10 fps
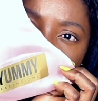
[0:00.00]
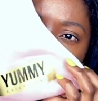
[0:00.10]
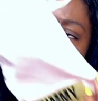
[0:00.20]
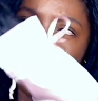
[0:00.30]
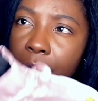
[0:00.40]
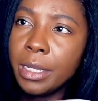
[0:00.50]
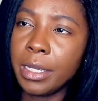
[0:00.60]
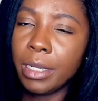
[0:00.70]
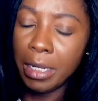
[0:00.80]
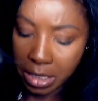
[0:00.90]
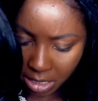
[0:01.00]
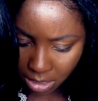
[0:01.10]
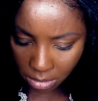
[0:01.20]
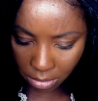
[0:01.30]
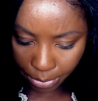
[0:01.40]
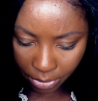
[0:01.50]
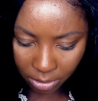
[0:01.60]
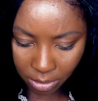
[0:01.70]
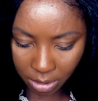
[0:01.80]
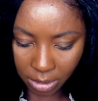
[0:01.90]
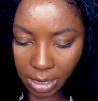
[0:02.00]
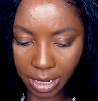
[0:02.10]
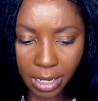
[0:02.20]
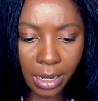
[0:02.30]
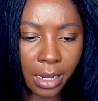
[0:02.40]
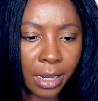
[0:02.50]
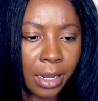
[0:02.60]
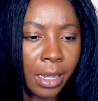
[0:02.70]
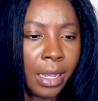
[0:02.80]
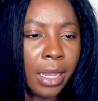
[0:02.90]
on here, and oops, let's see here.